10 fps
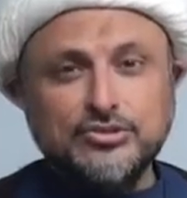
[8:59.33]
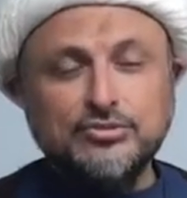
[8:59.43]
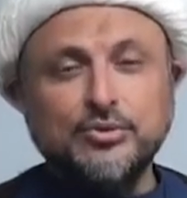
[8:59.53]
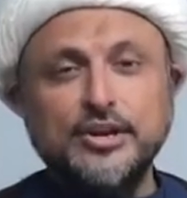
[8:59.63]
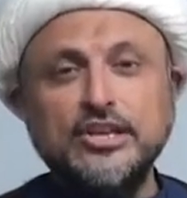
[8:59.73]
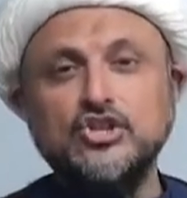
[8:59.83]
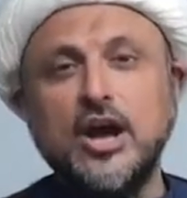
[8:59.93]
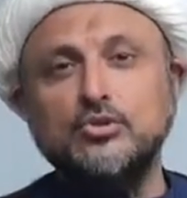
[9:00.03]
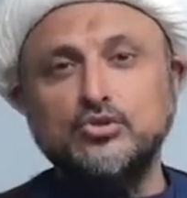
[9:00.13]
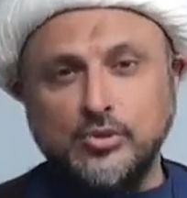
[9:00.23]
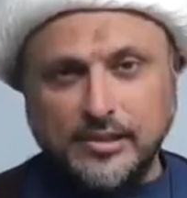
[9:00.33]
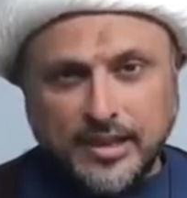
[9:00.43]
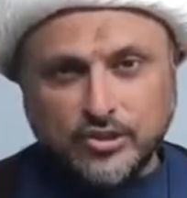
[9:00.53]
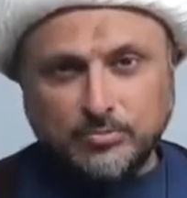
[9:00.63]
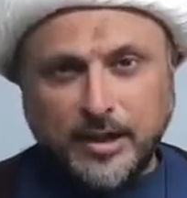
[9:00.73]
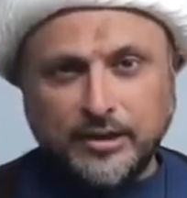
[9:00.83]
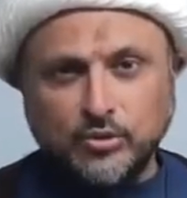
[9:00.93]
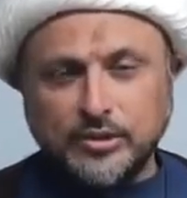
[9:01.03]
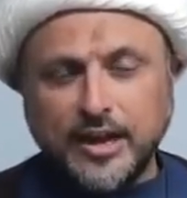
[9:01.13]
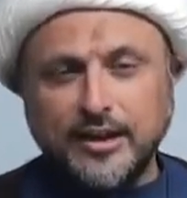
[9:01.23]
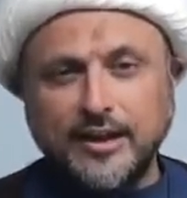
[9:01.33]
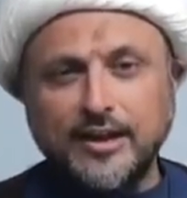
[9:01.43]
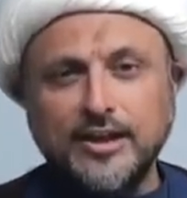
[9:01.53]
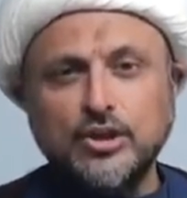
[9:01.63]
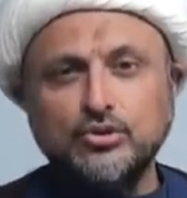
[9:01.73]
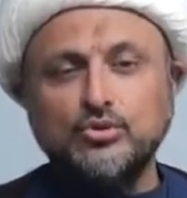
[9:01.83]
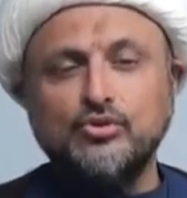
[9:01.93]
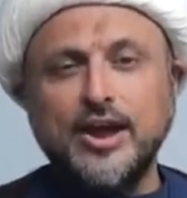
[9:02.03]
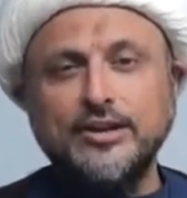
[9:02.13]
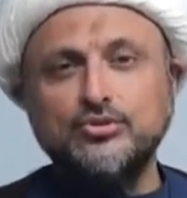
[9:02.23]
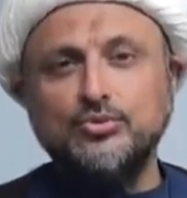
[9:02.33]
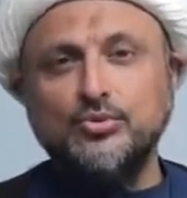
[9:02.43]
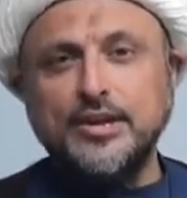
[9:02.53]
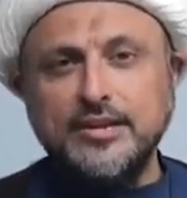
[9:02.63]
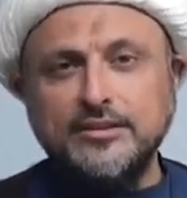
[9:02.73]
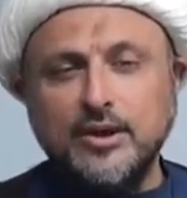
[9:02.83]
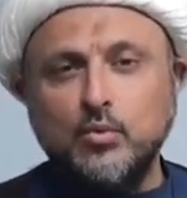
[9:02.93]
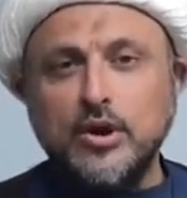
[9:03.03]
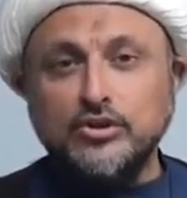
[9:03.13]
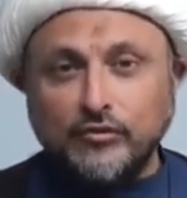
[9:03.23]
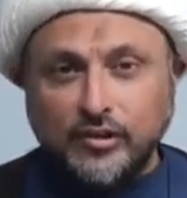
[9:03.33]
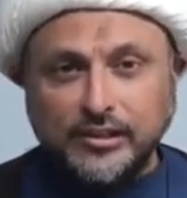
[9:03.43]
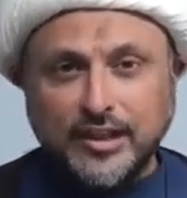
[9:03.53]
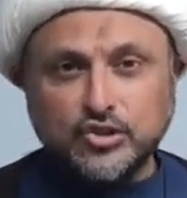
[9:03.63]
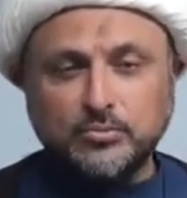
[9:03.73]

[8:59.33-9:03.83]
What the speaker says: to reach out to Allah subhanahu wa ta'ala, to try to read the word of Allah